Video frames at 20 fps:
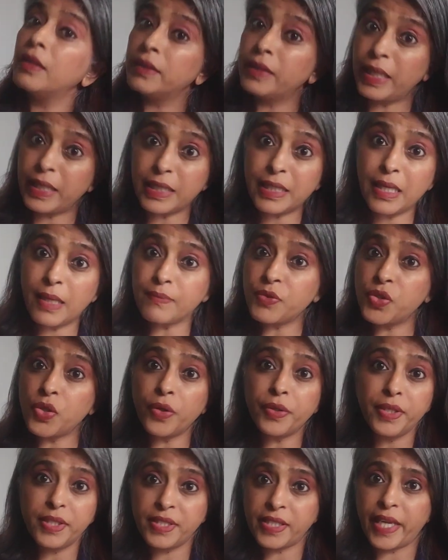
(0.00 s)
Then comes
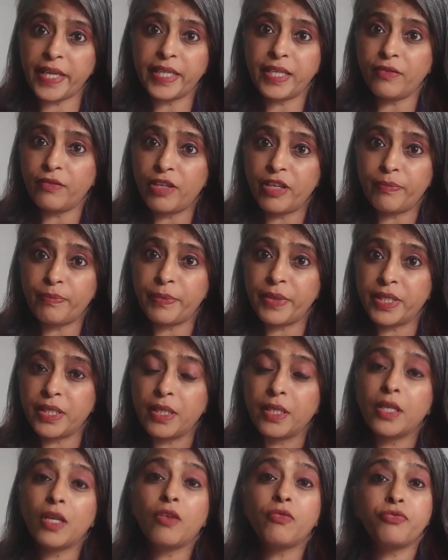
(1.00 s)
your design development.
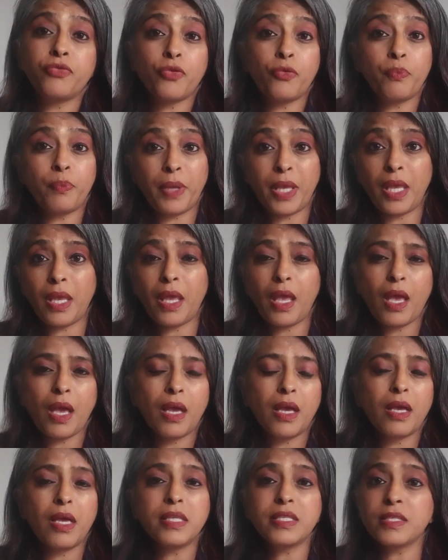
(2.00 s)
Now for me,
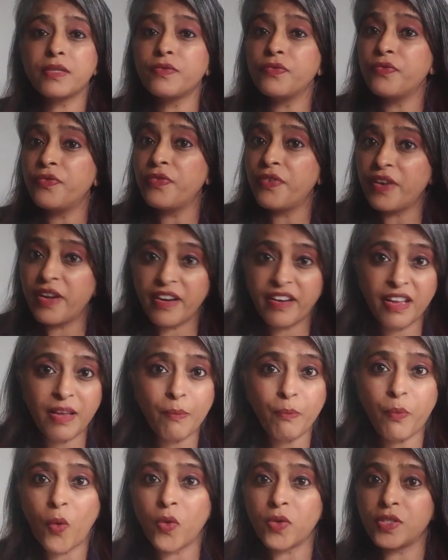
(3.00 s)
it's very
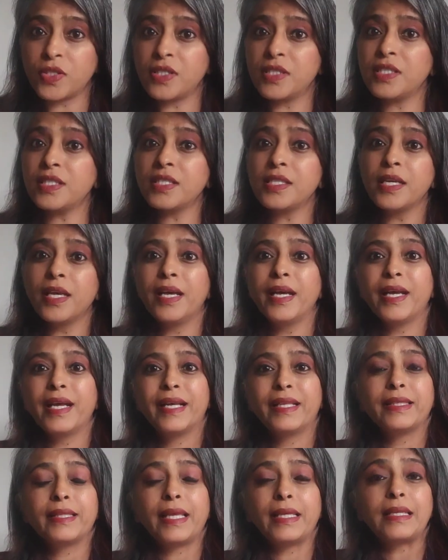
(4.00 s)
important
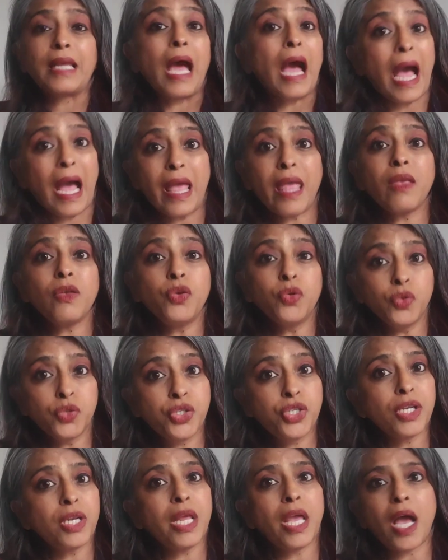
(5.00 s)
that I
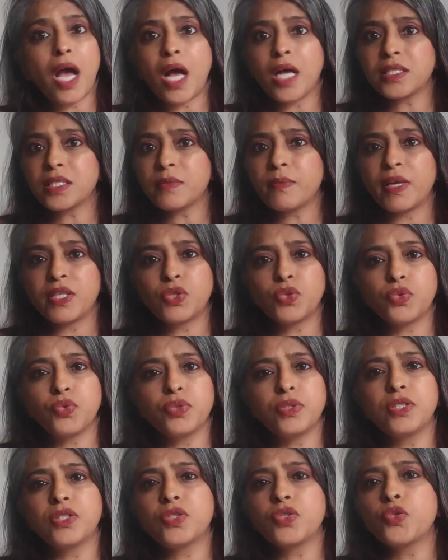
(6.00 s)
usually ask my
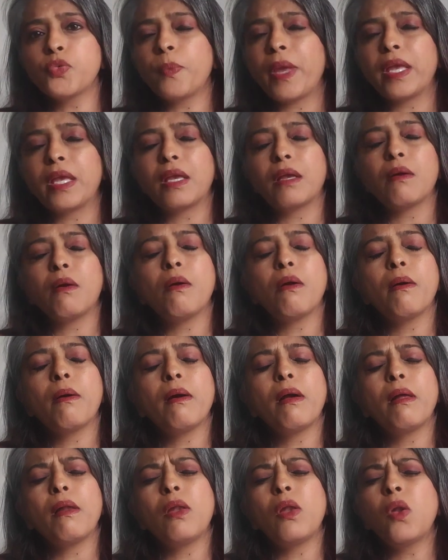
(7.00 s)
students to make
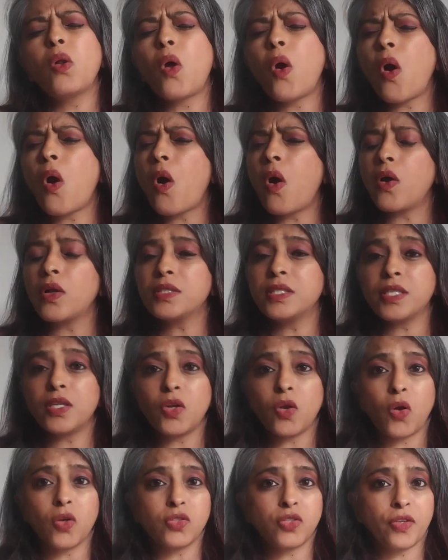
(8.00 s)
lots and
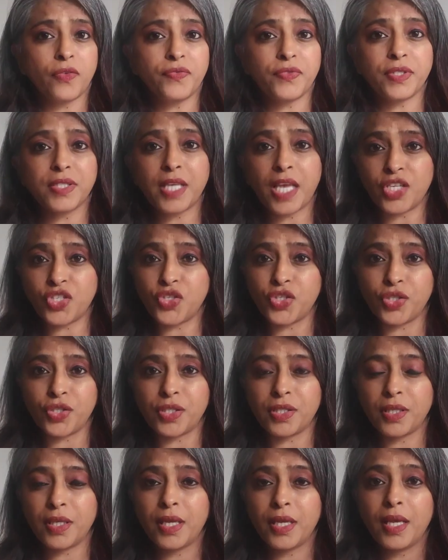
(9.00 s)
lots of
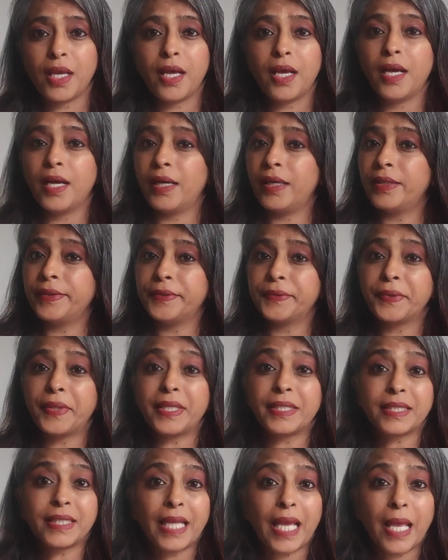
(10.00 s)
sketches.
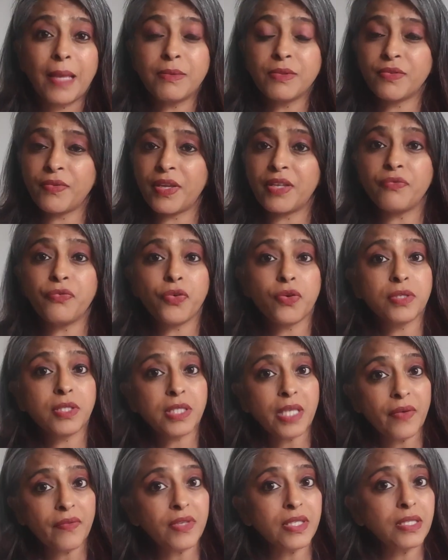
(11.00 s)
There are times when for
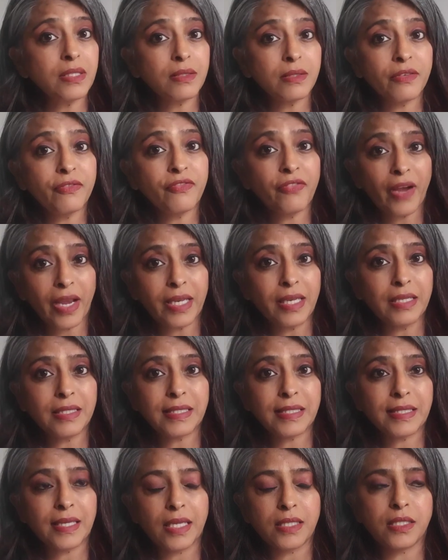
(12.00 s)
7 final
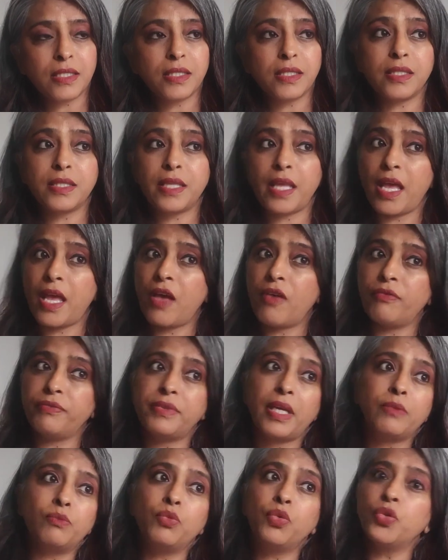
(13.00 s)
sketches they have
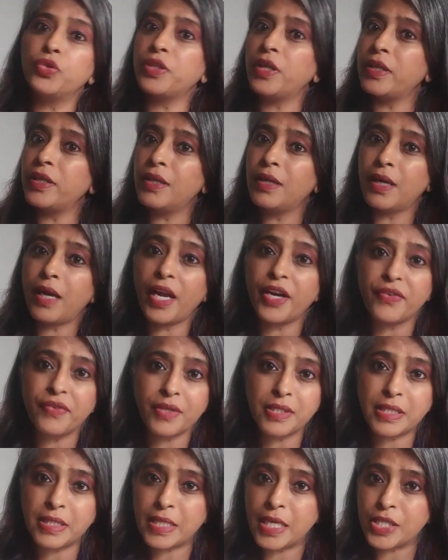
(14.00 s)
done more than
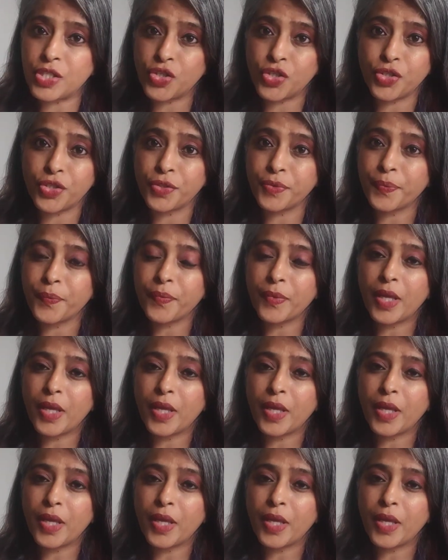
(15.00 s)
100 sketches.